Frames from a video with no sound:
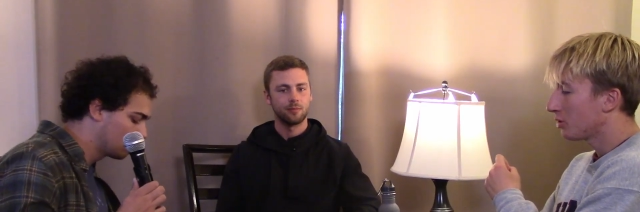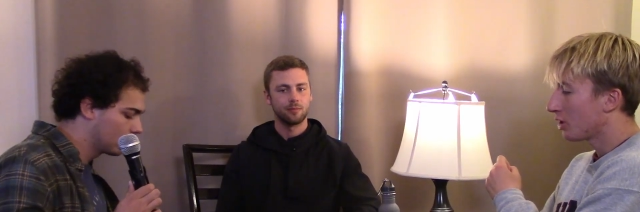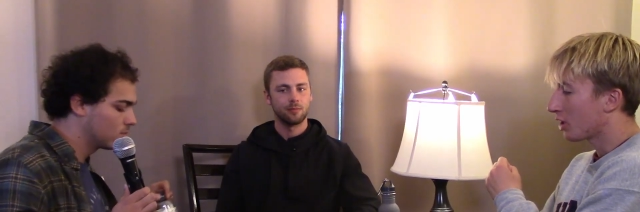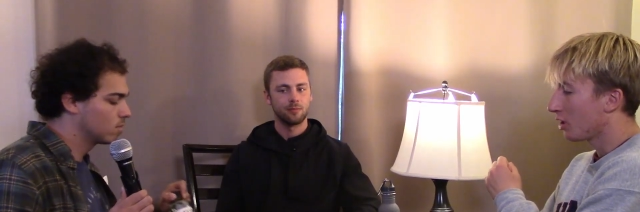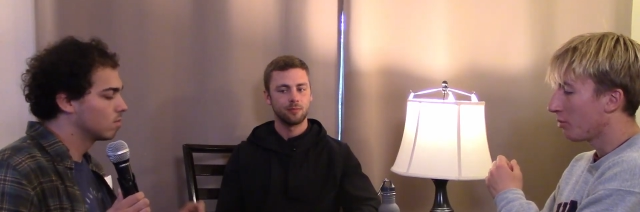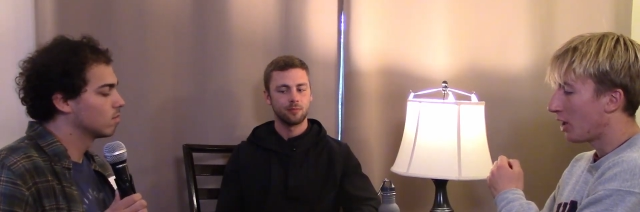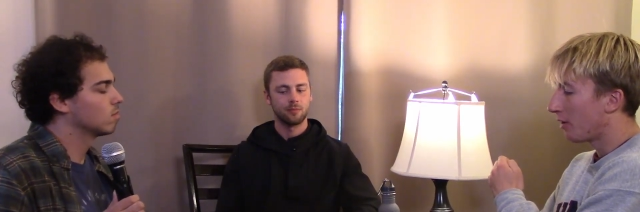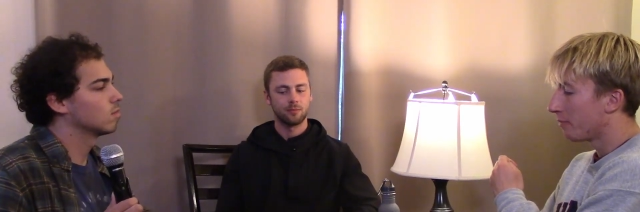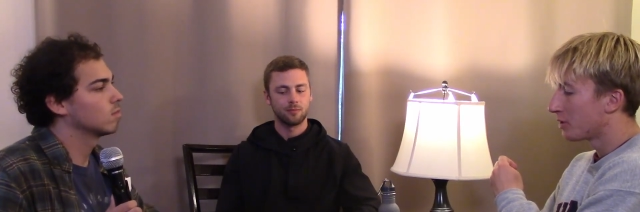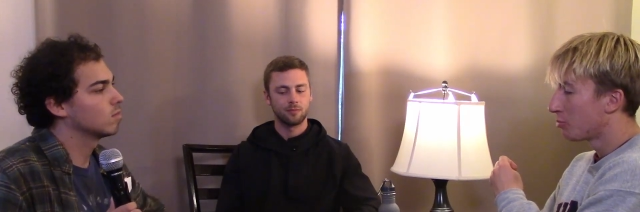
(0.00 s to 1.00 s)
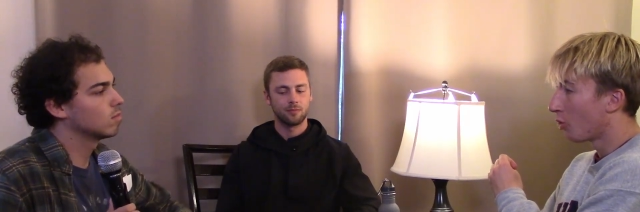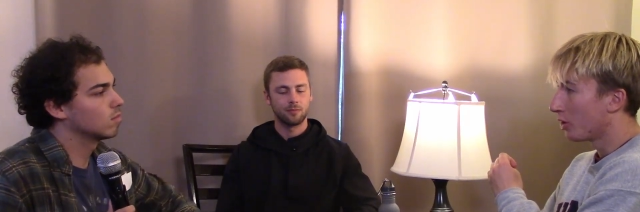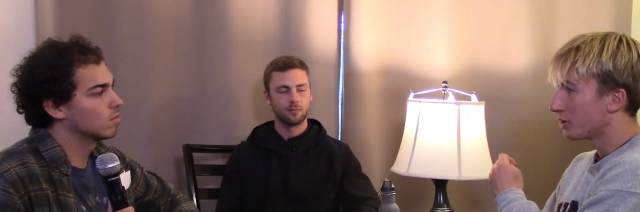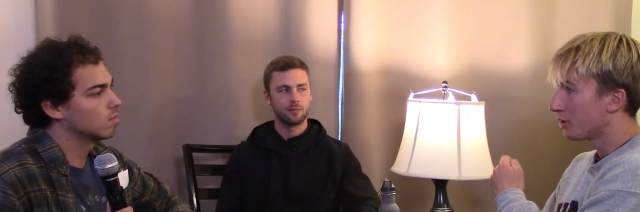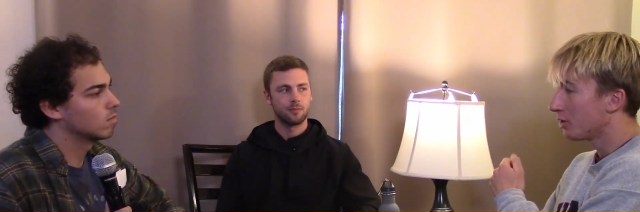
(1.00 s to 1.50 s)
Speaker 1: was talking about
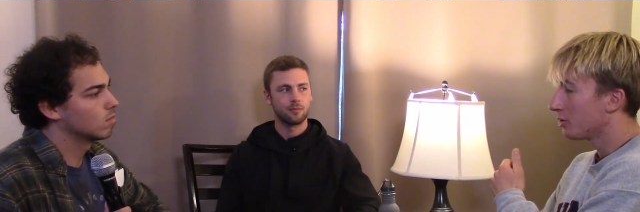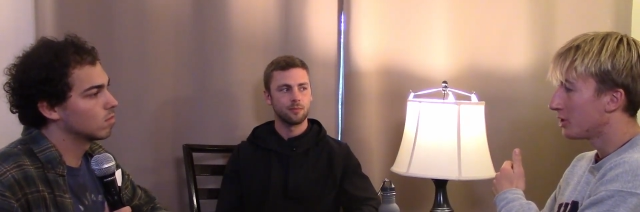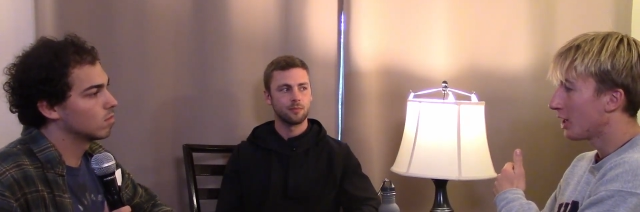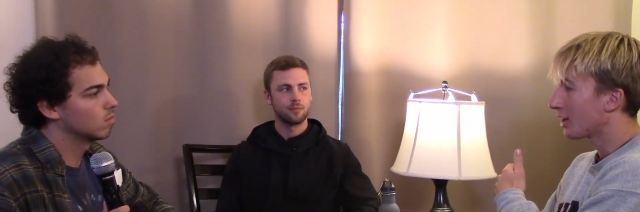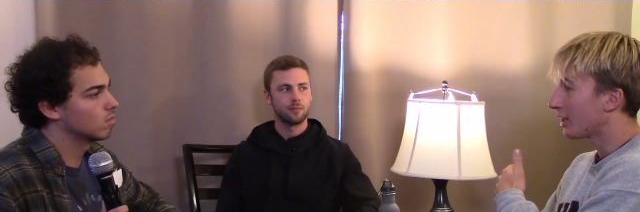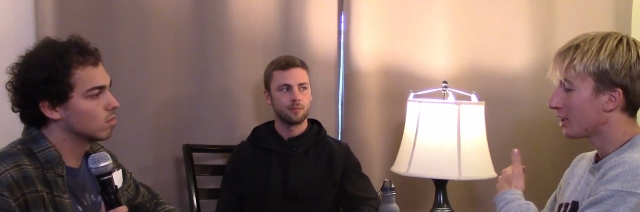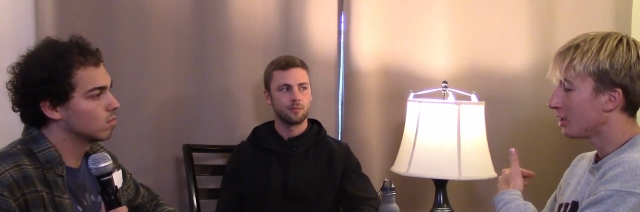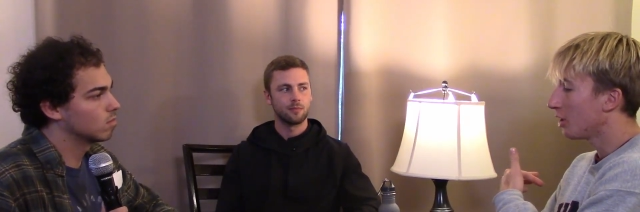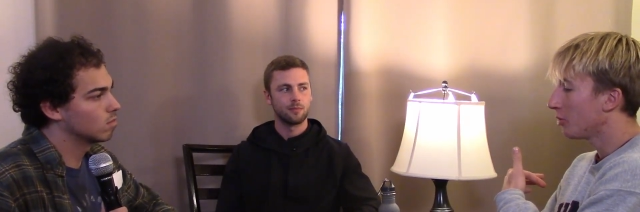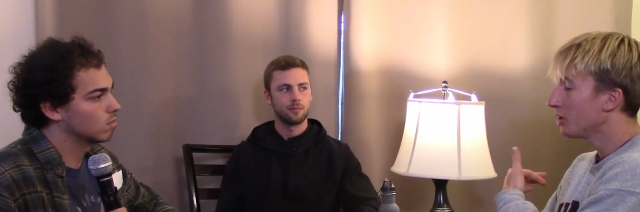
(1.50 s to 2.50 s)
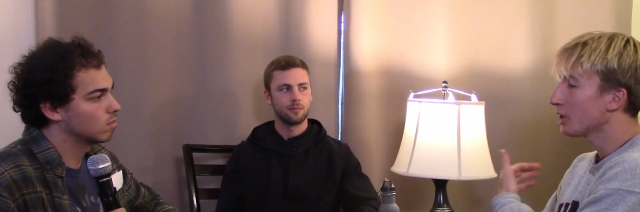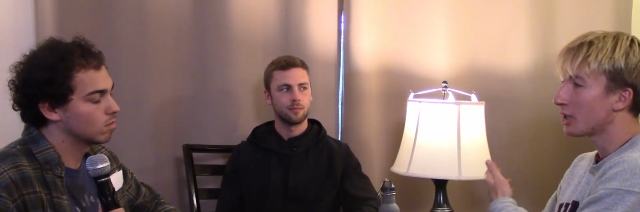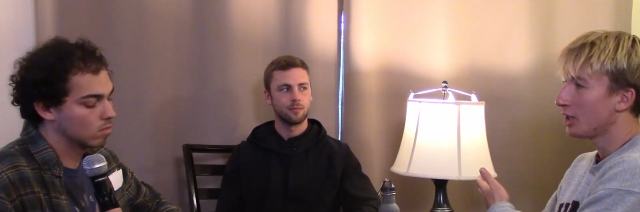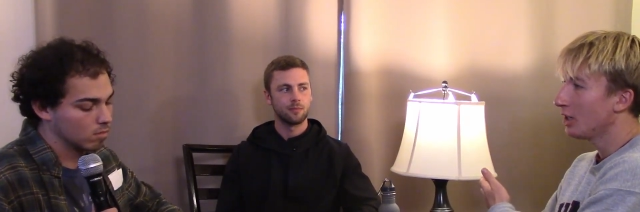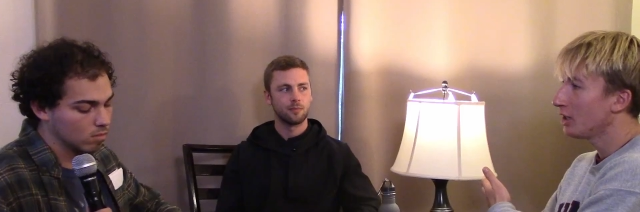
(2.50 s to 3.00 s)
sports, so he was saying like you know when you're a
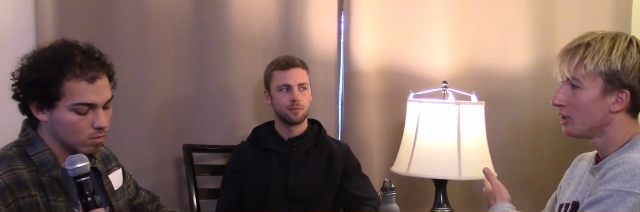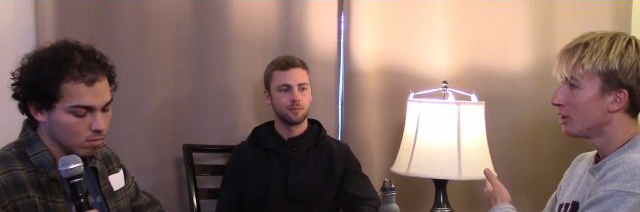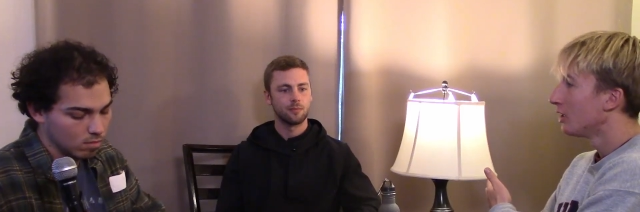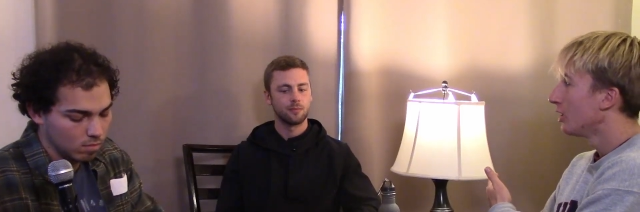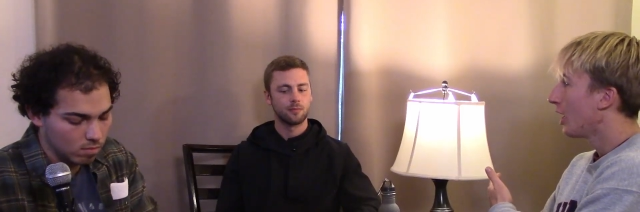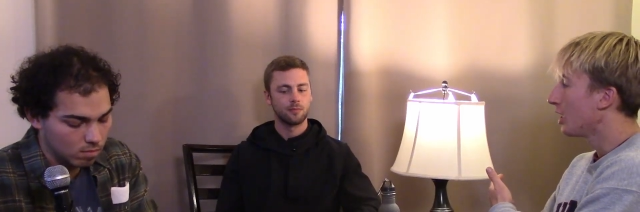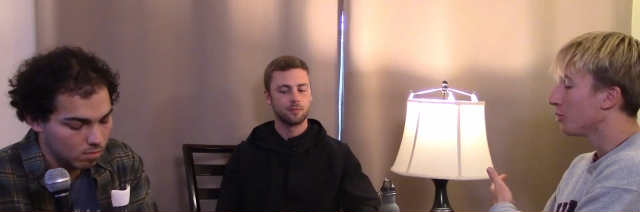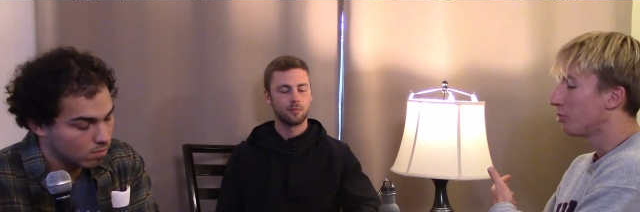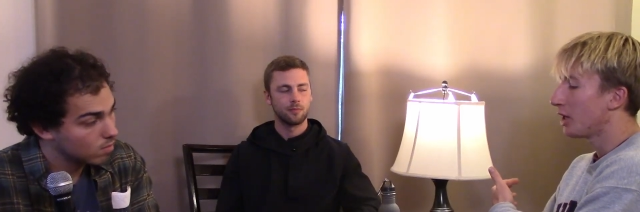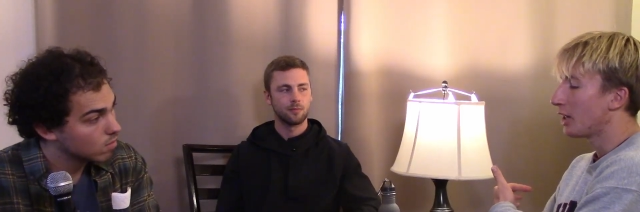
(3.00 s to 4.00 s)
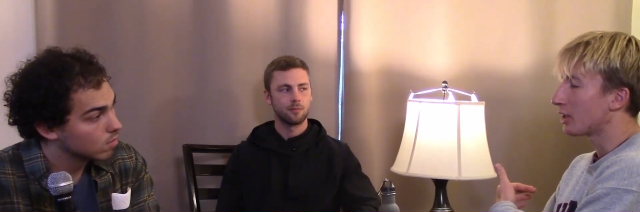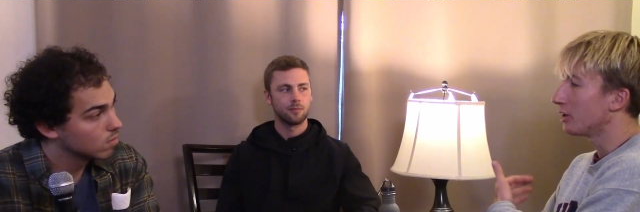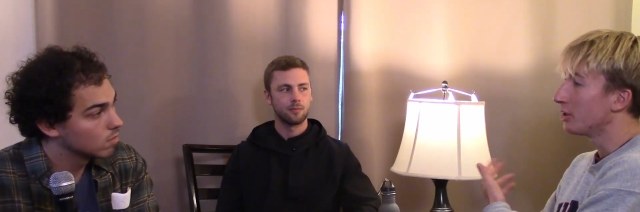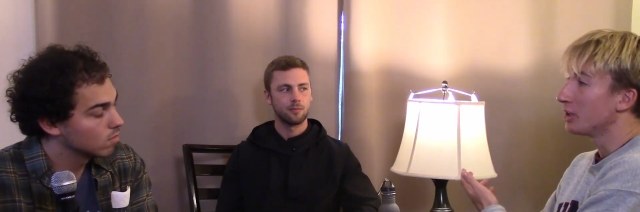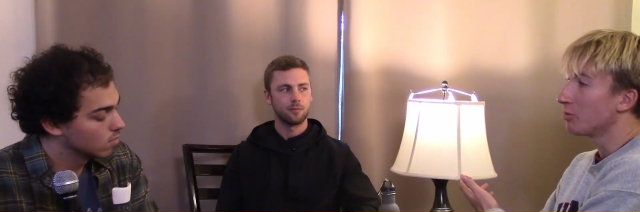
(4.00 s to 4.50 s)
kid and you play like
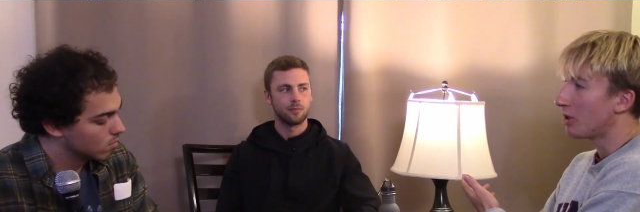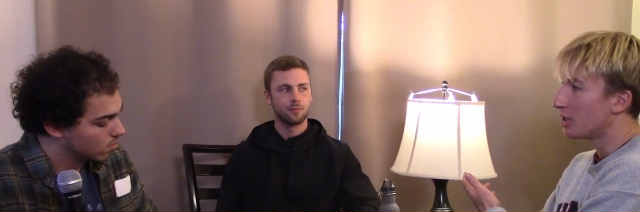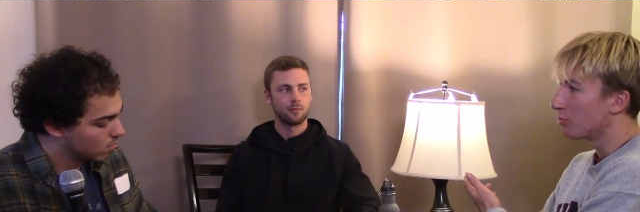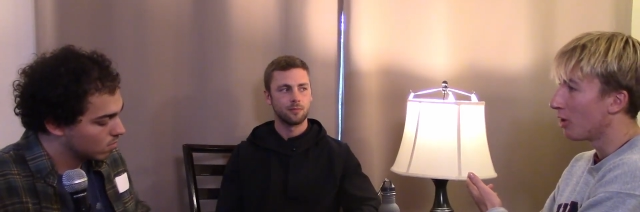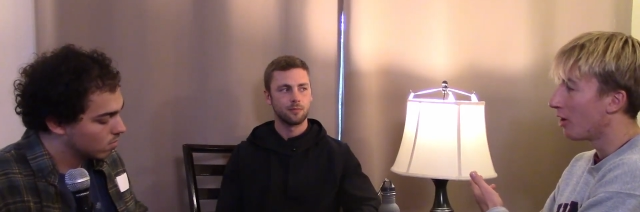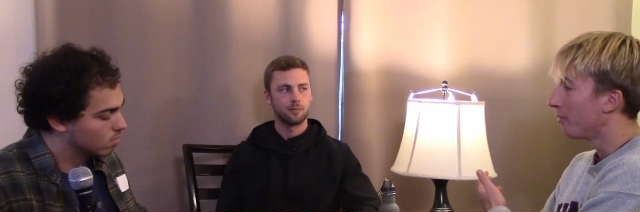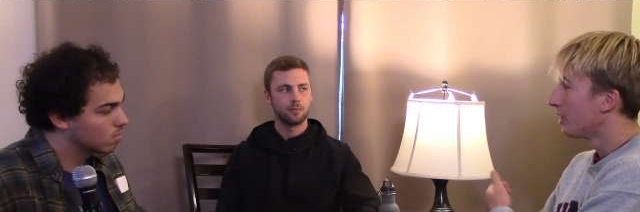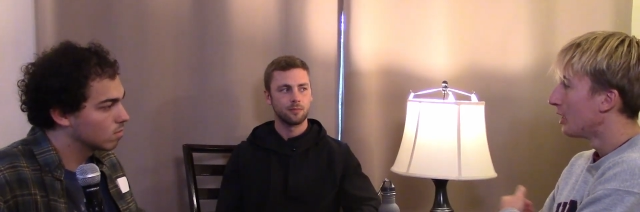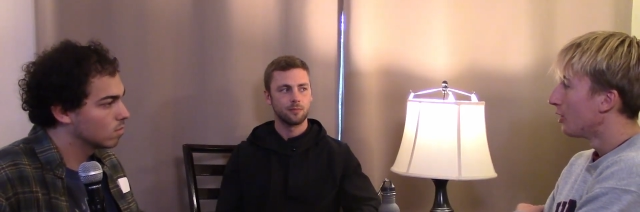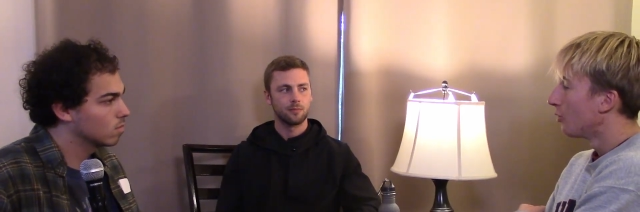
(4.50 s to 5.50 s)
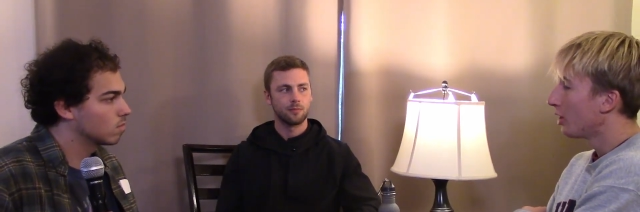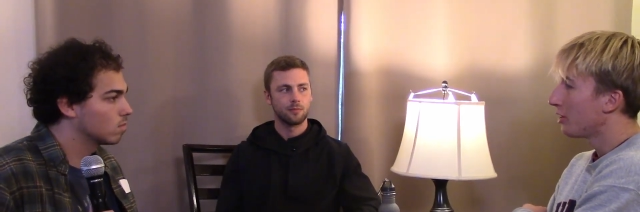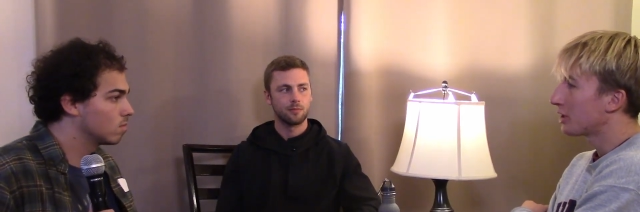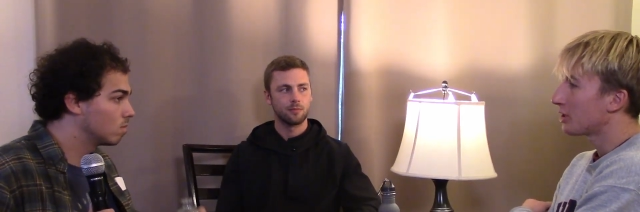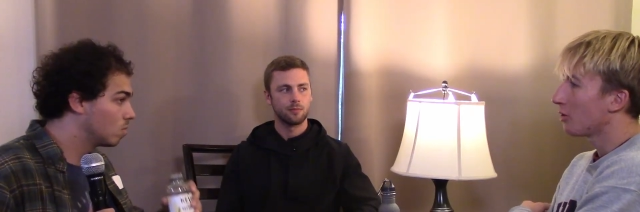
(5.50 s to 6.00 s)
little league baseball, one of the
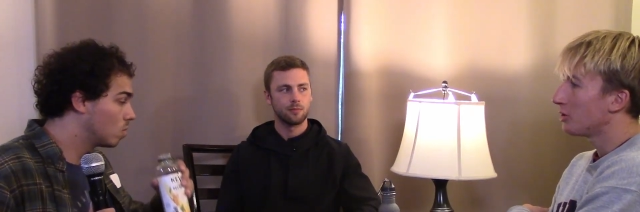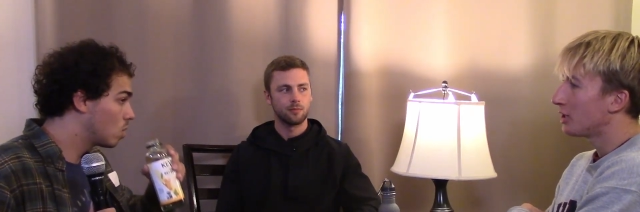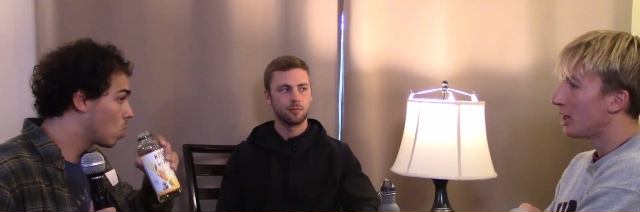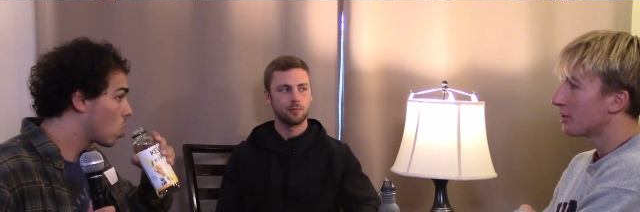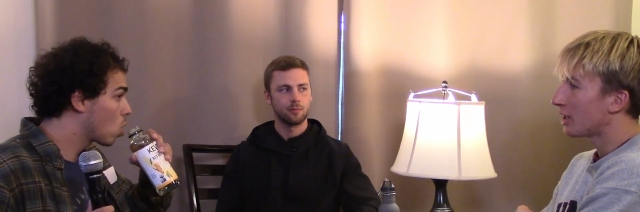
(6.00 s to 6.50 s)
things they always say is